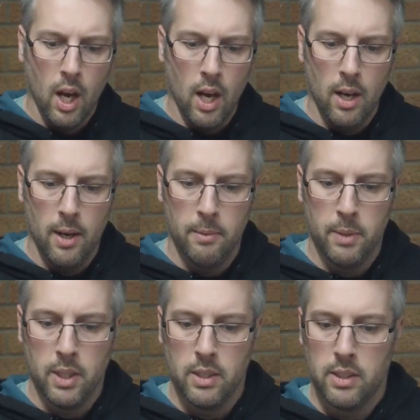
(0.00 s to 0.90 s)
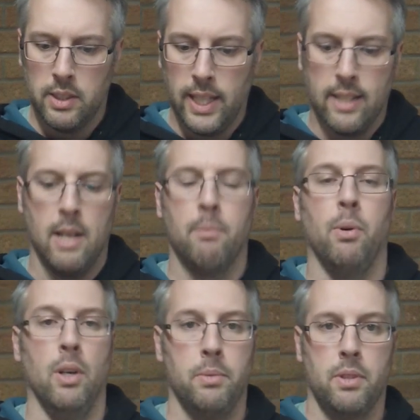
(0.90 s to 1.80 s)
Decat
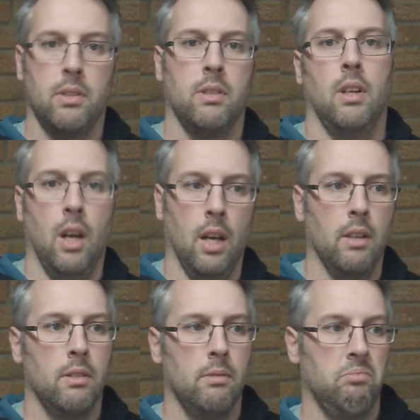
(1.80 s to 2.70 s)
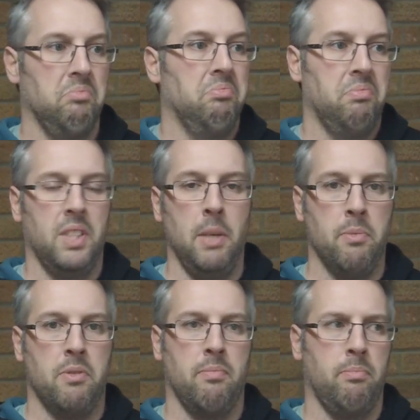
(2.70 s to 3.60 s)
downpipes
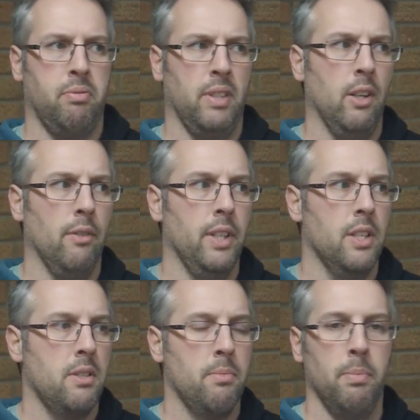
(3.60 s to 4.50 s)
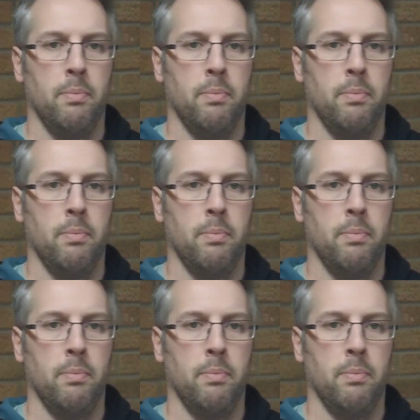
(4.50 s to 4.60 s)
seems pretty obvious.